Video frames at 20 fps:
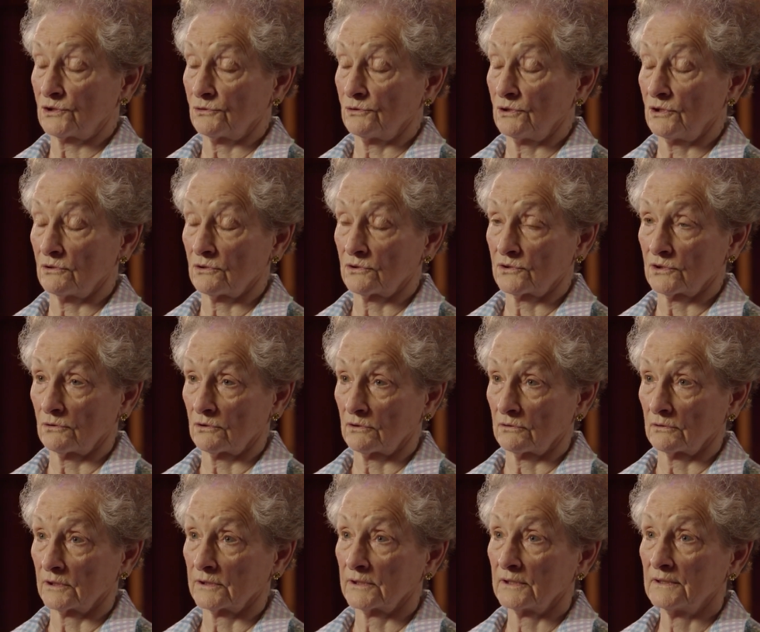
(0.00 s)
2 years
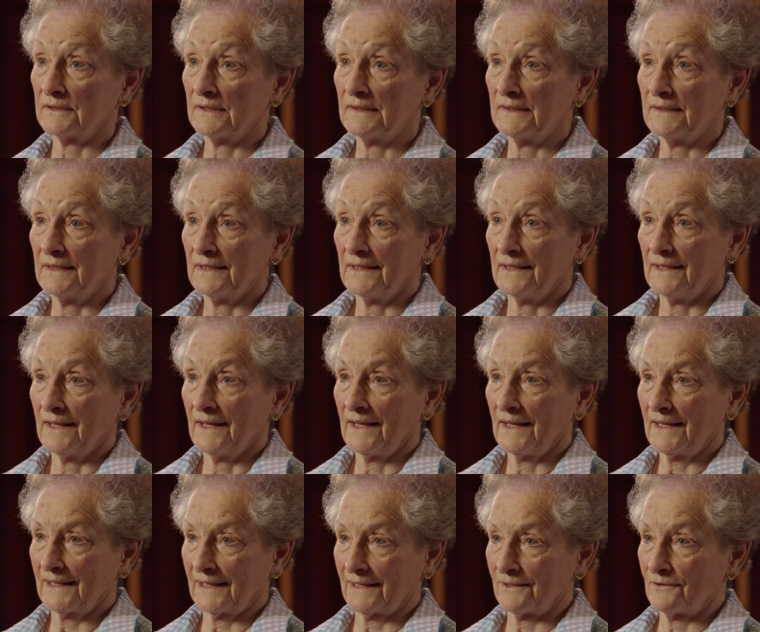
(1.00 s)
old
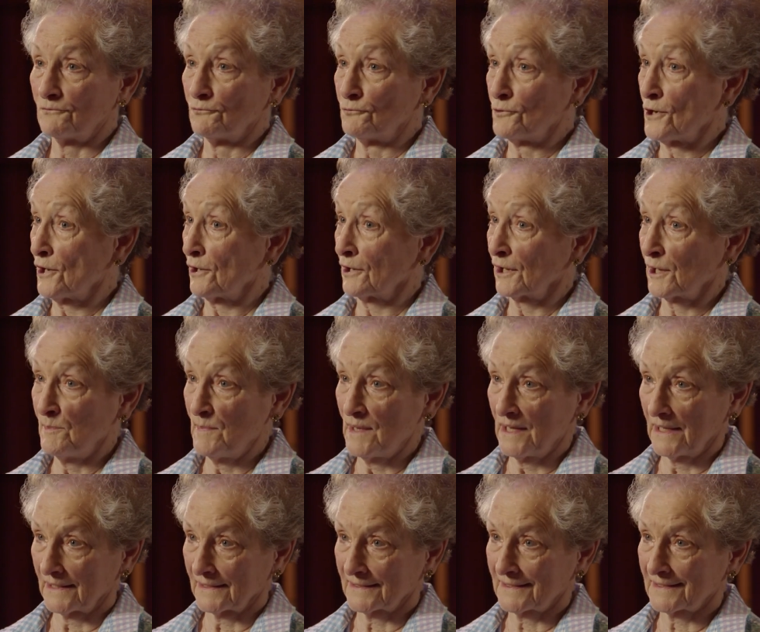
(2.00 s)
and rarely
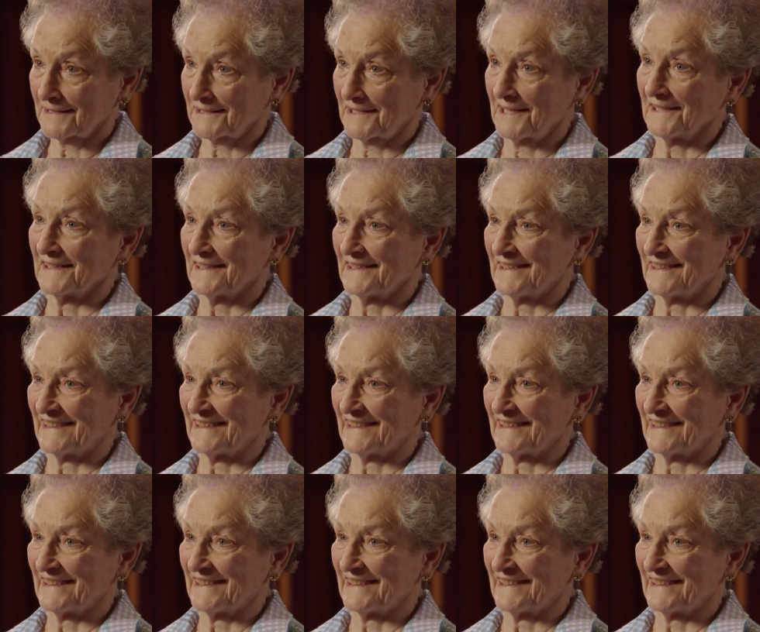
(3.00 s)
missed.